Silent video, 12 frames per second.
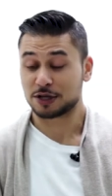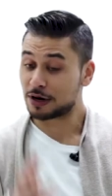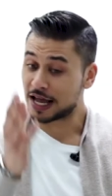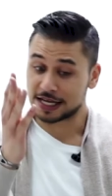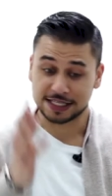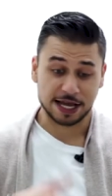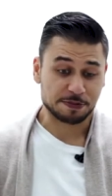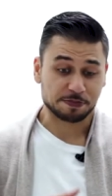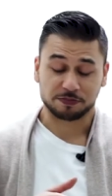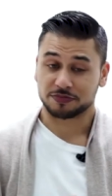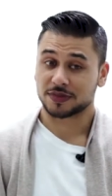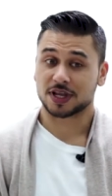so like I say,
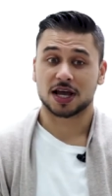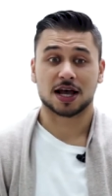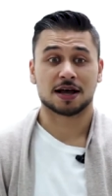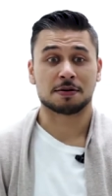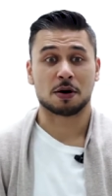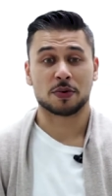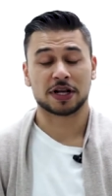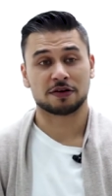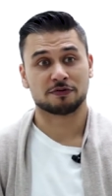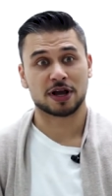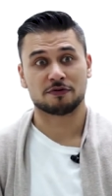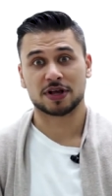uh, I went and read,